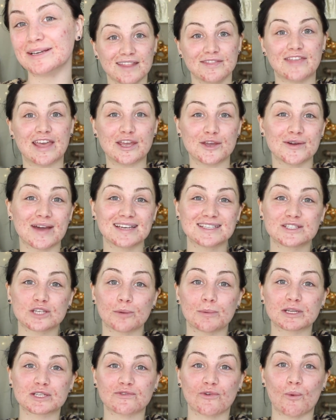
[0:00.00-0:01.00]
Thank you guys so
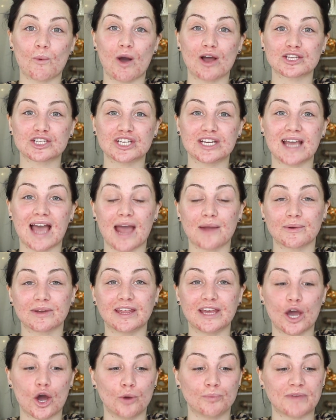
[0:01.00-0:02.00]
much for watching. I
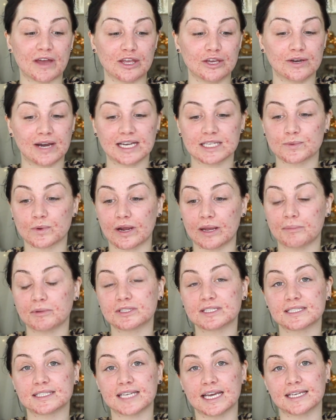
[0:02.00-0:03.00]
really hope that you guys were able
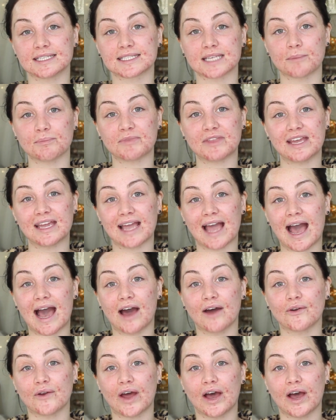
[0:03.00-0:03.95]
to take something out